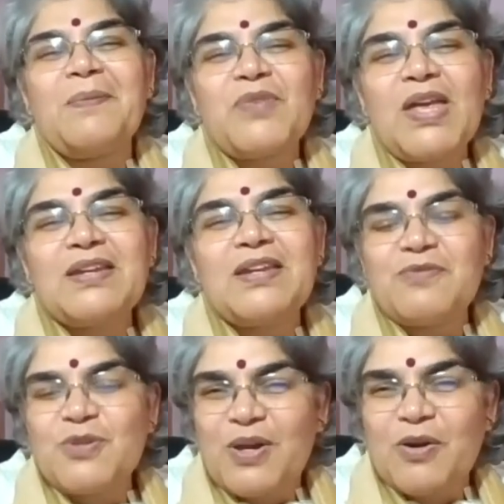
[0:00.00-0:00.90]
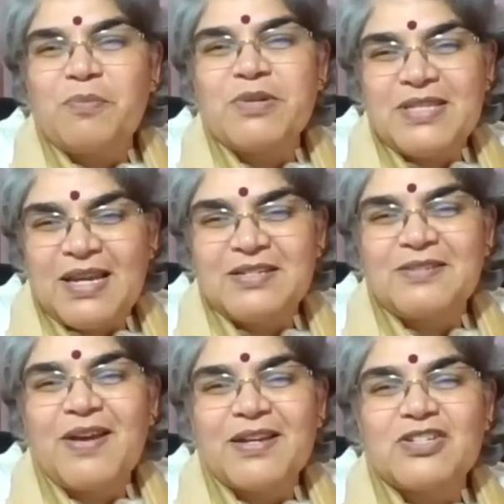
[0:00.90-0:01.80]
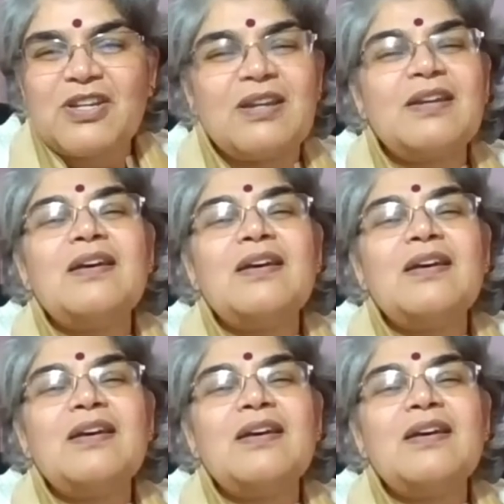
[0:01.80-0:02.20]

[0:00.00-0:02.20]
it gives you enormous satisfaction.